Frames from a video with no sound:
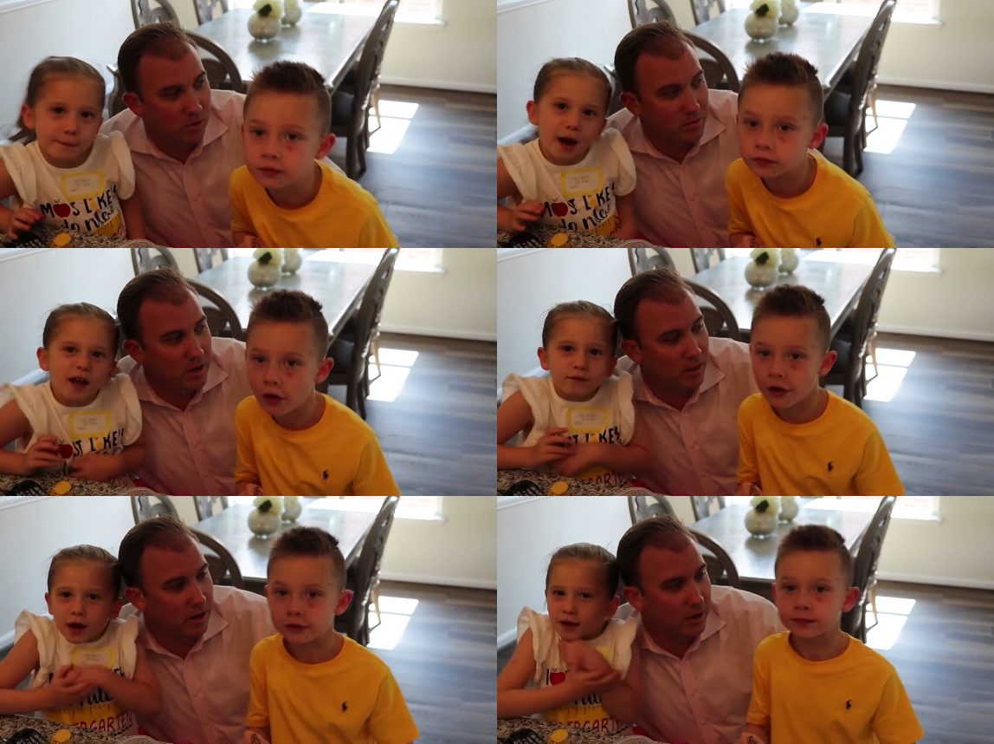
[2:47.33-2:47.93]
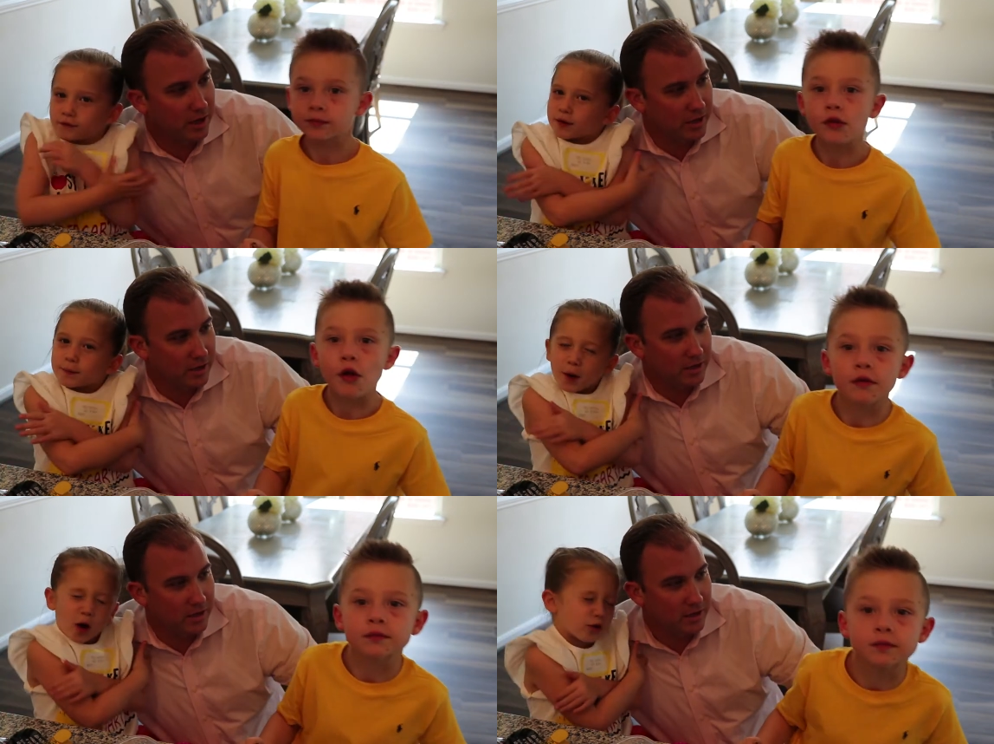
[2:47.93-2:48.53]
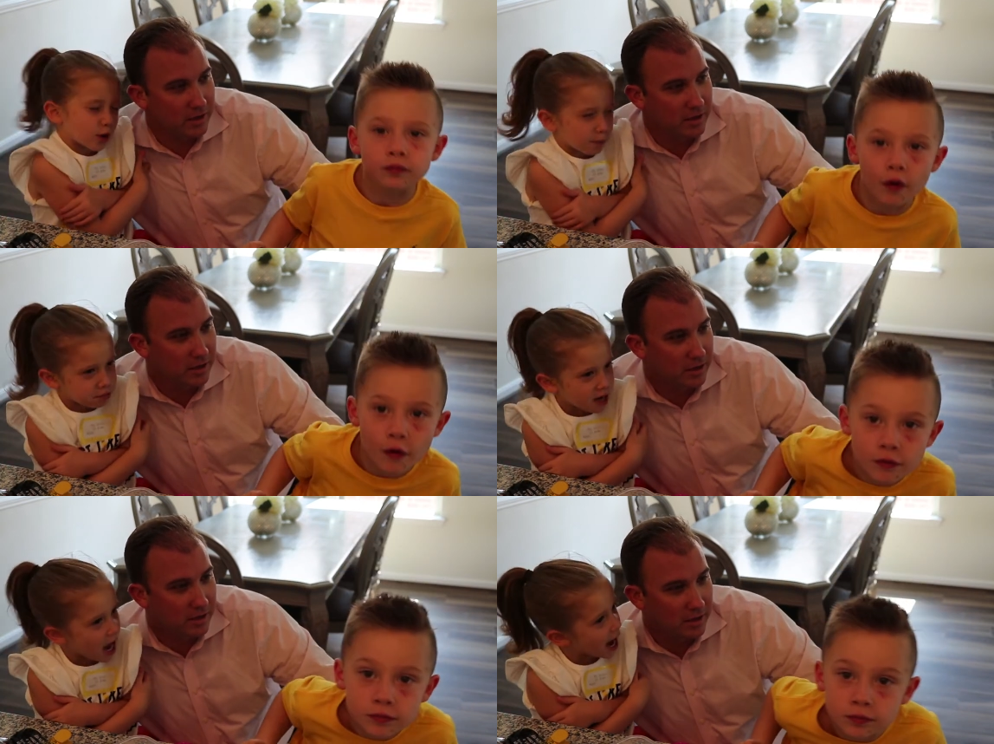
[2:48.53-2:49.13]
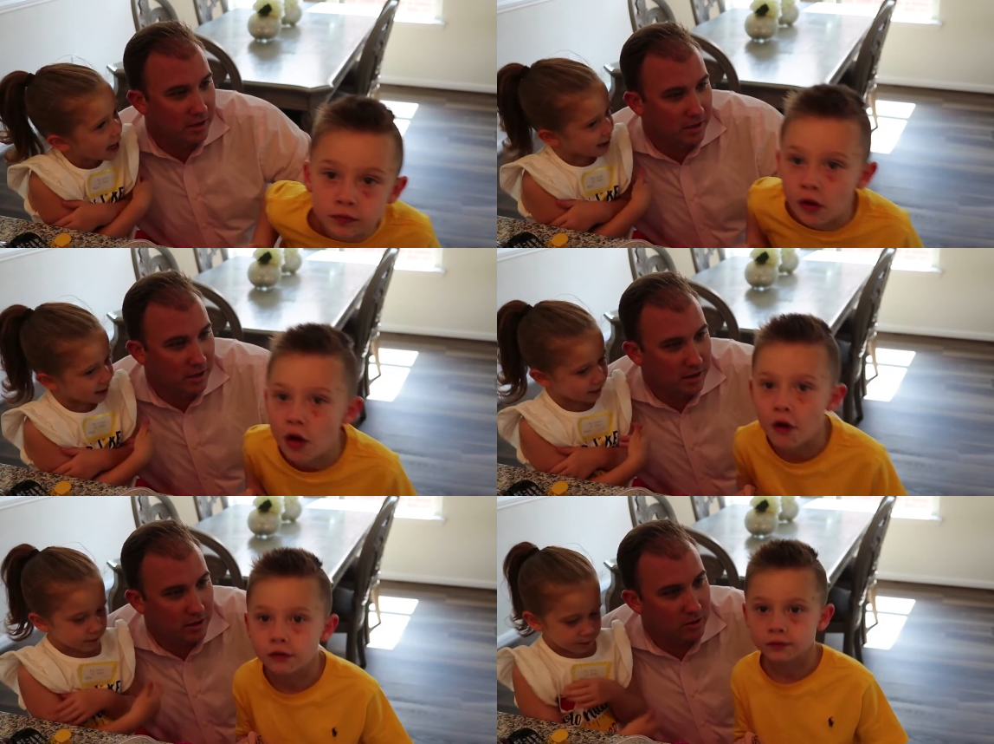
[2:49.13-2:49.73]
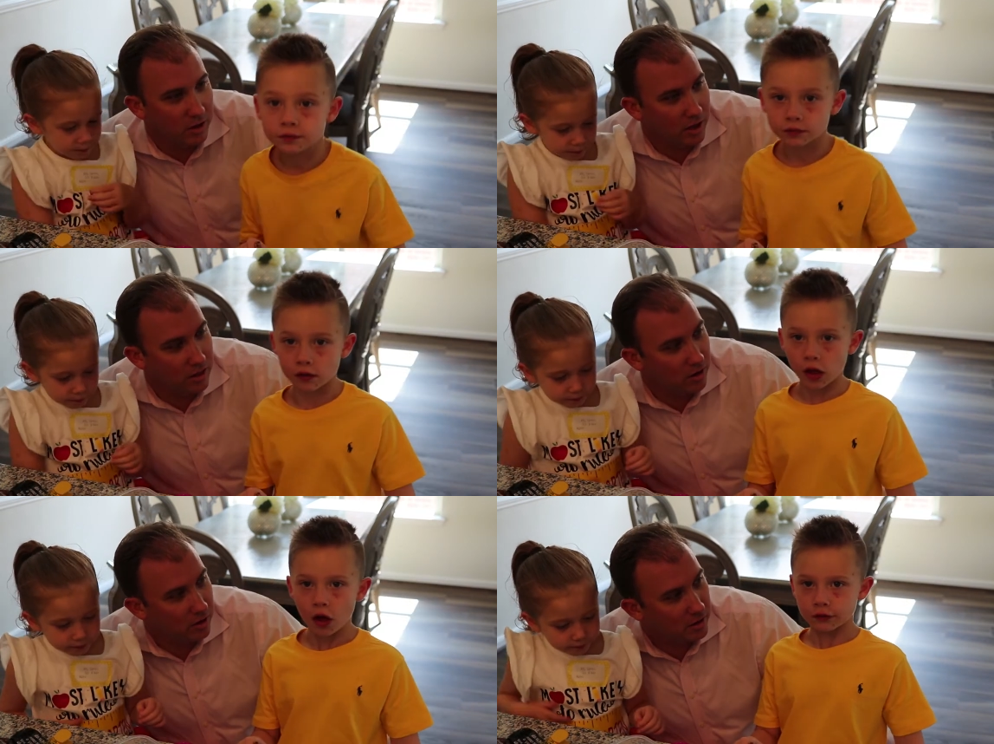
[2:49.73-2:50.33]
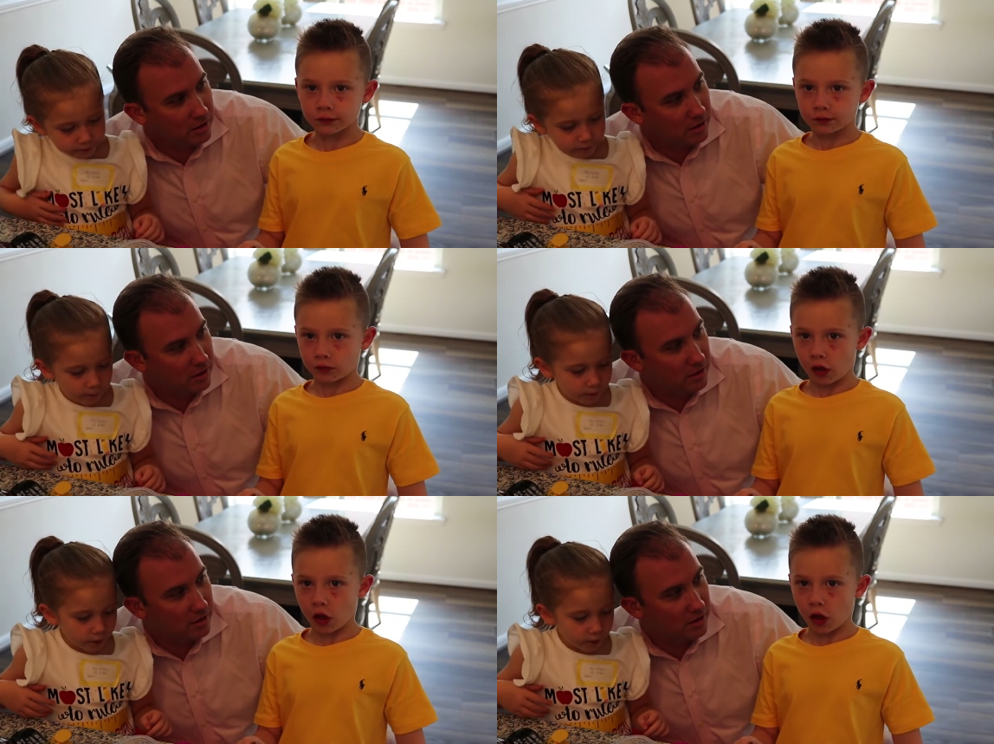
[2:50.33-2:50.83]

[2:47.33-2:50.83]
Speaker 1: What My about learning? Did you like learning?